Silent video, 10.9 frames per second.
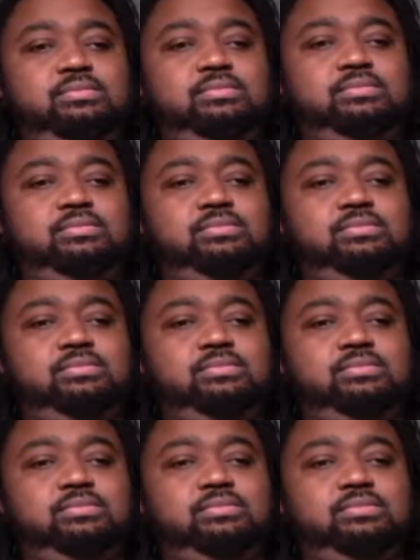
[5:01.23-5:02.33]

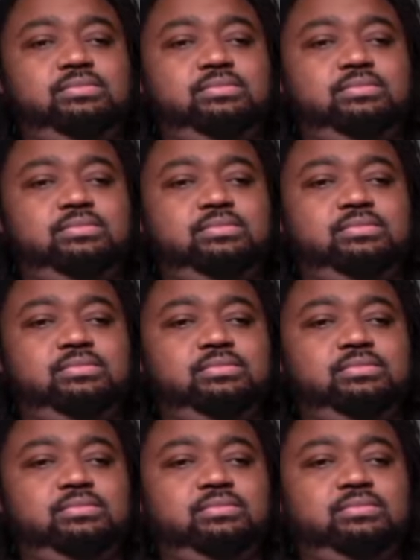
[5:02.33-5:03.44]

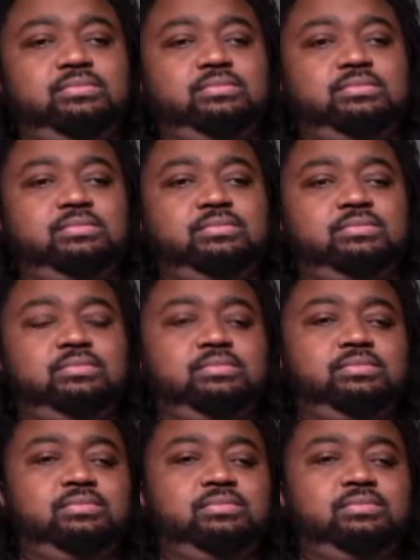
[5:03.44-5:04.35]
No words are spoken by the person on screen.